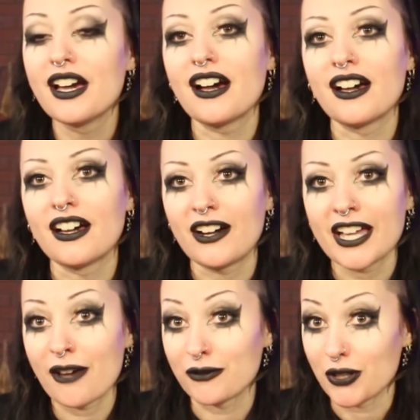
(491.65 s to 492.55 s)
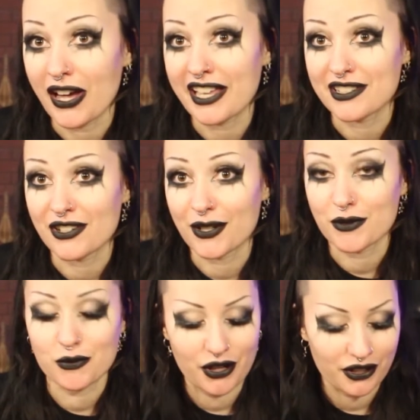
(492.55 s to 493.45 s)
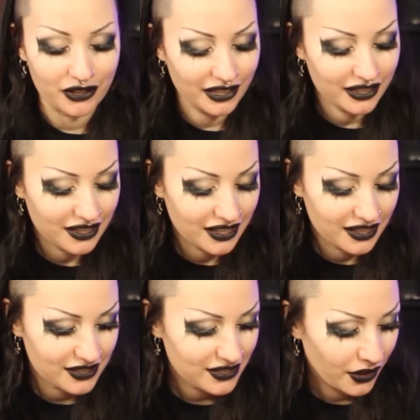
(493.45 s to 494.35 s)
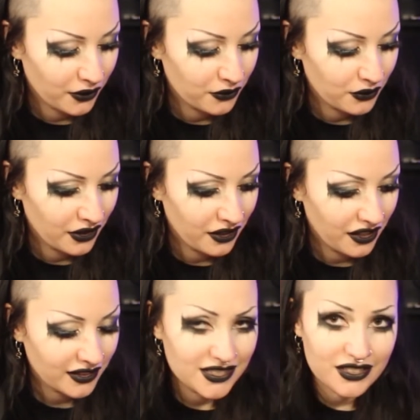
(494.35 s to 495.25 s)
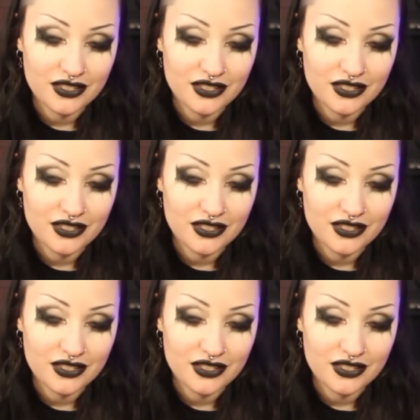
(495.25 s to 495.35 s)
I have not had time to work on it, so